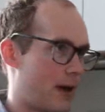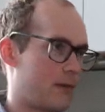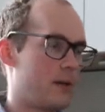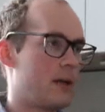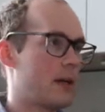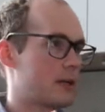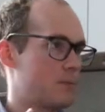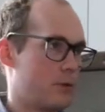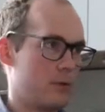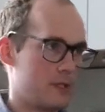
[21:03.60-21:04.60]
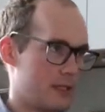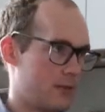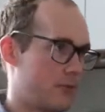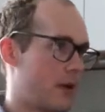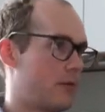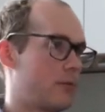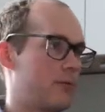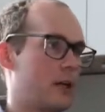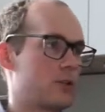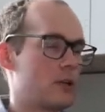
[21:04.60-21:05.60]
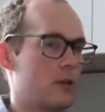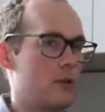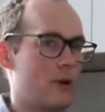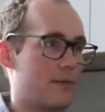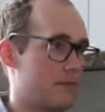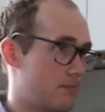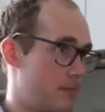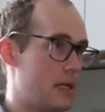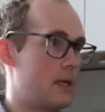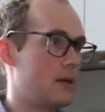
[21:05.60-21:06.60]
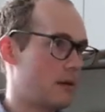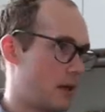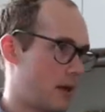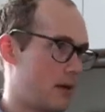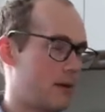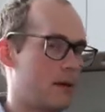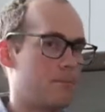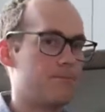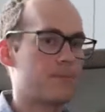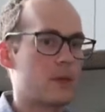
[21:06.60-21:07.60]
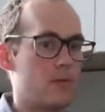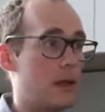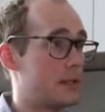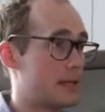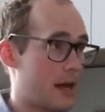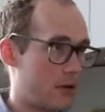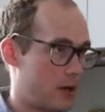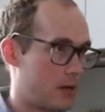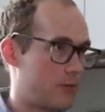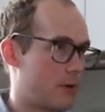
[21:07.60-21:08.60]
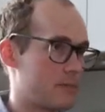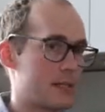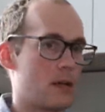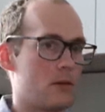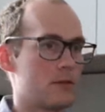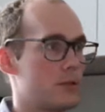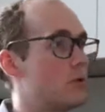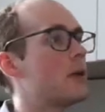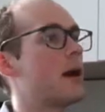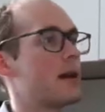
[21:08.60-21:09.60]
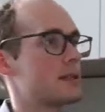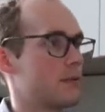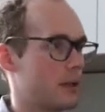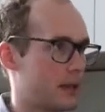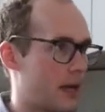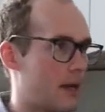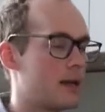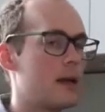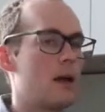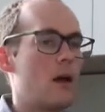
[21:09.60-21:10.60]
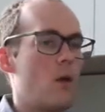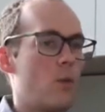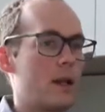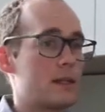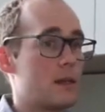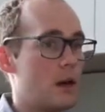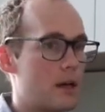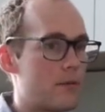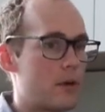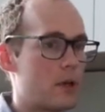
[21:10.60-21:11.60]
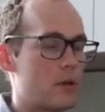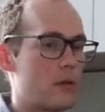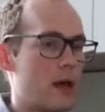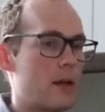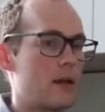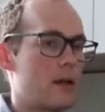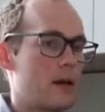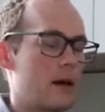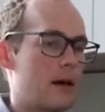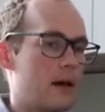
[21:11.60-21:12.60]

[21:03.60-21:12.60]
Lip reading: refractive index produces a Fresnel reflection. You have Mee and Rayleigh scattering from cells, nuclei, stuff like that. What it's not very good at,